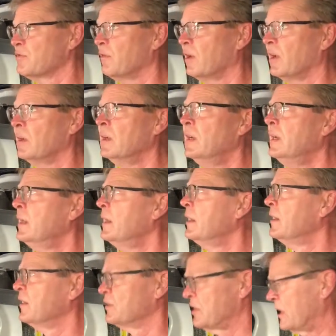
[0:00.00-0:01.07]
of all,
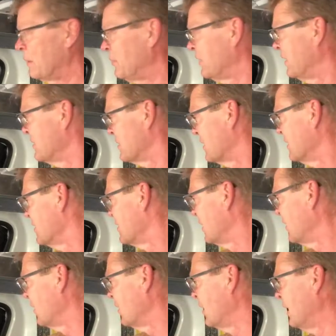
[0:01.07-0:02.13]
there's a couple things to
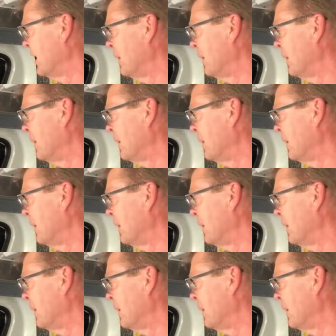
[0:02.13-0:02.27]
consider.